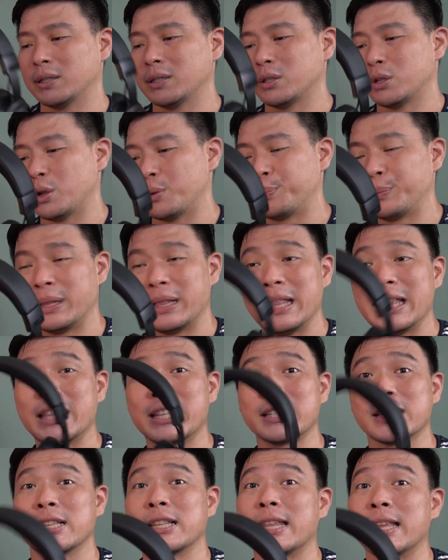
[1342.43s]
So I'll be
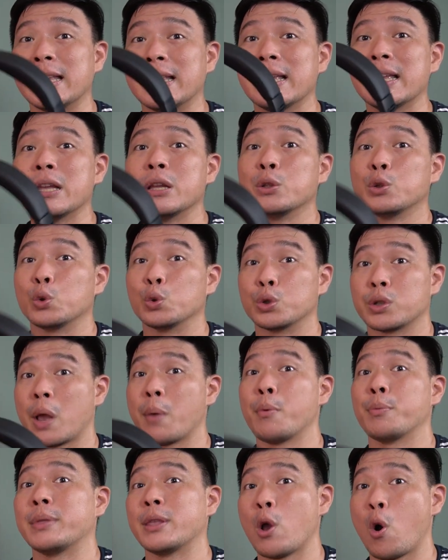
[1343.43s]
listening to
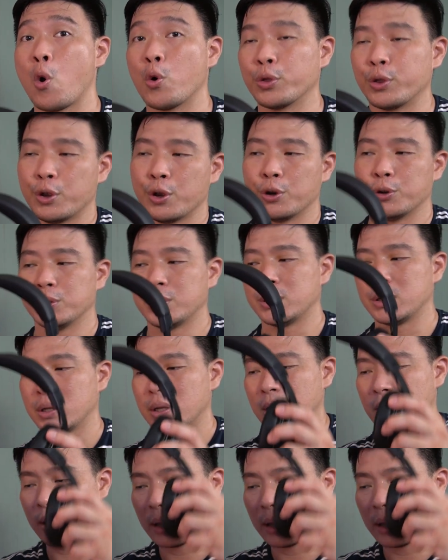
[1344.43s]
some of the audios.